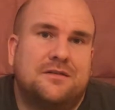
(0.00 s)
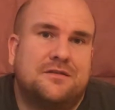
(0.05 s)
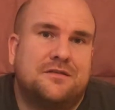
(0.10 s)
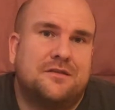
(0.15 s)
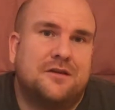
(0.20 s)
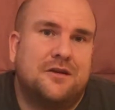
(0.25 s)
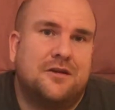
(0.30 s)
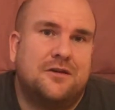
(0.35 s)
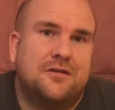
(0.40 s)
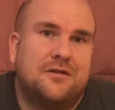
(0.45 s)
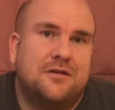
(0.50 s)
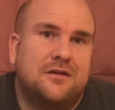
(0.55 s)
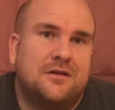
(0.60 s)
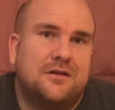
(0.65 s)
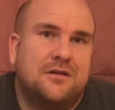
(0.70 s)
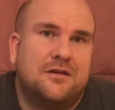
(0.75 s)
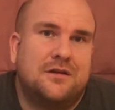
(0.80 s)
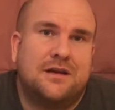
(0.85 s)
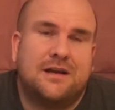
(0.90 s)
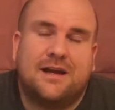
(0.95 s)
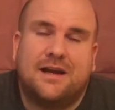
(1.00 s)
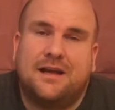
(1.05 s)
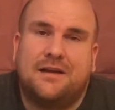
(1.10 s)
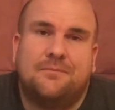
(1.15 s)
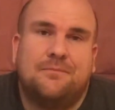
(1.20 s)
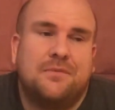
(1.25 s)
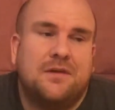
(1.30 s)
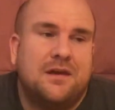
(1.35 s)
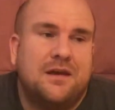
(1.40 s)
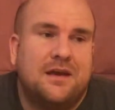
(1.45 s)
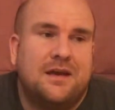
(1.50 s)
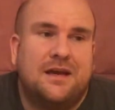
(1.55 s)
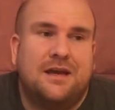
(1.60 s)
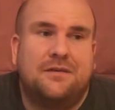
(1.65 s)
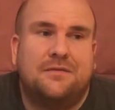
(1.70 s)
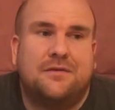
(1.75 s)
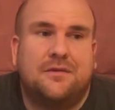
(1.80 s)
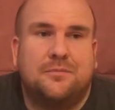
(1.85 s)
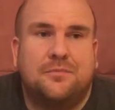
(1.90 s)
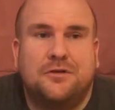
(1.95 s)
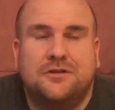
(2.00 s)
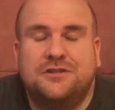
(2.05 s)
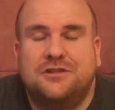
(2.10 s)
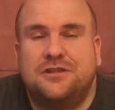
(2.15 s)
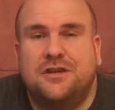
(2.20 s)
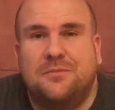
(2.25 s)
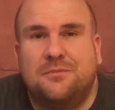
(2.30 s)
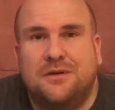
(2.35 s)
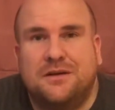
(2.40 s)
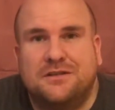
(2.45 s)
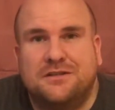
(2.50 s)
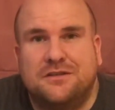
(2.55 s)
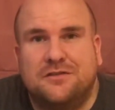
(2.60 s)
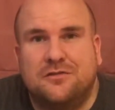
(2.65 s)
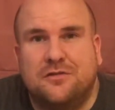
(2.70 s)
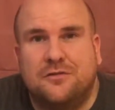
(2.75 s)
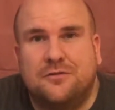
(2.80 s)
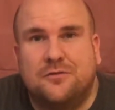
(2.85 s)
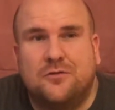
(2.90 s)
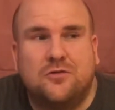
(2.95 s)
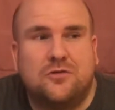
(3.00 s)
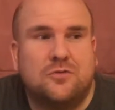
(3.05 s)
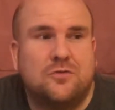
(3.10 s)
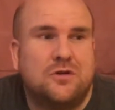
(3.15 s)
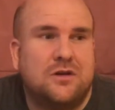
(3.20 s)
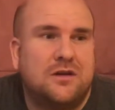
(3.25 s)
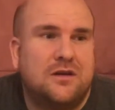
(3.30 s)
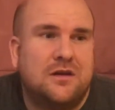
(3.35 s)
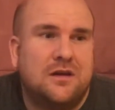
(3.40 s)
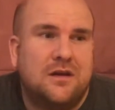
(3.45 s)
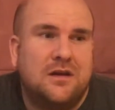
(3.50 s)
So again, if you're pushing your budget to afford one,